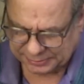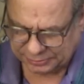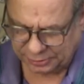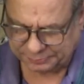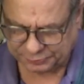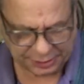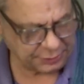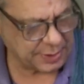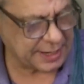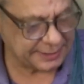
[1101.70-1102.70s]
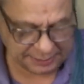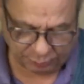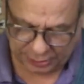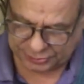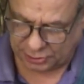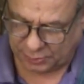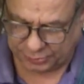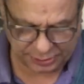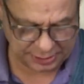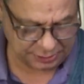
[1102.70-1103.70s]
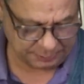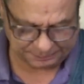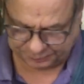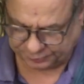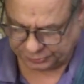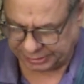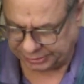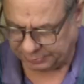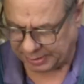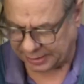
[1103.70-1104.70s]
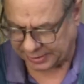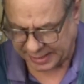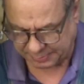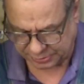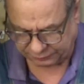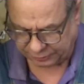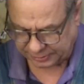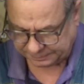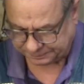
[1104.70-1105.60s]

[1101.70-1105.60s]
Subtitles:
So anyway, I need to press on with these, get them out of the atmosphere.